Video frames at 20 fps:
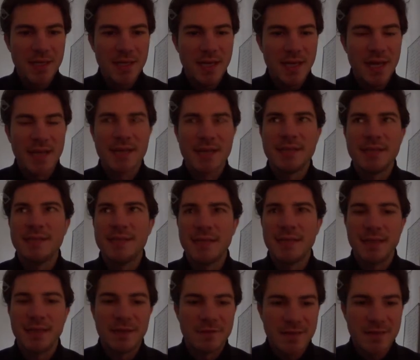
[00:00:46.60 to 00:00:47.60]
And
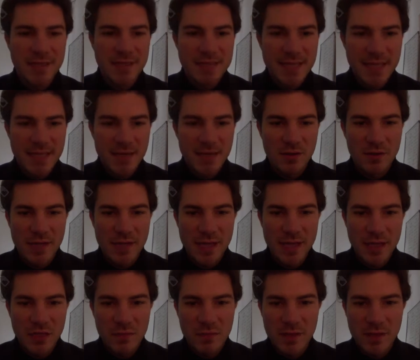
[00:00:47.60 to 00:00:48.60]
if he had taken on
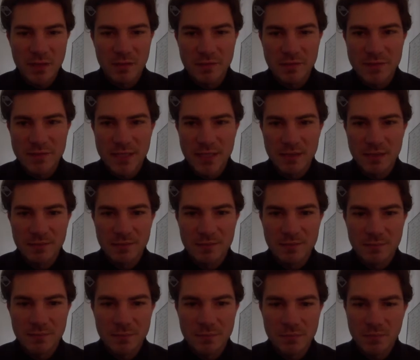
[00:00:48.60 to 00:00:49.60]
a3, I would have taken.
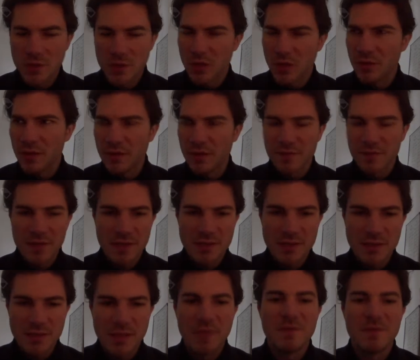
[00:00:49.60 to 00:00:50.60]
No, if he
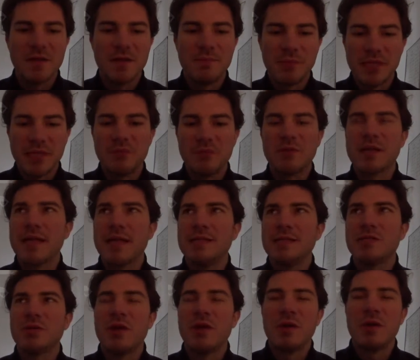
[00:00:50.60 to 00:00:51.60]
had played rook
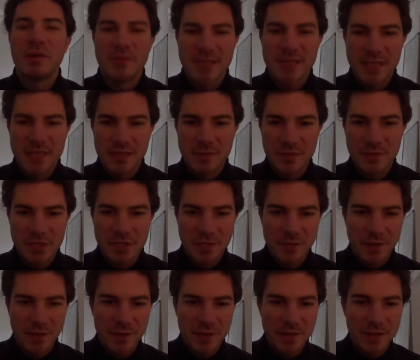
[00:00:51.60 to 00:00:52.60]
a2, I would have taken the bishop
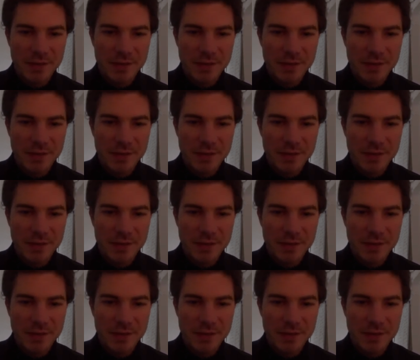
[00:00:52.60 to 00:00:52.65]
on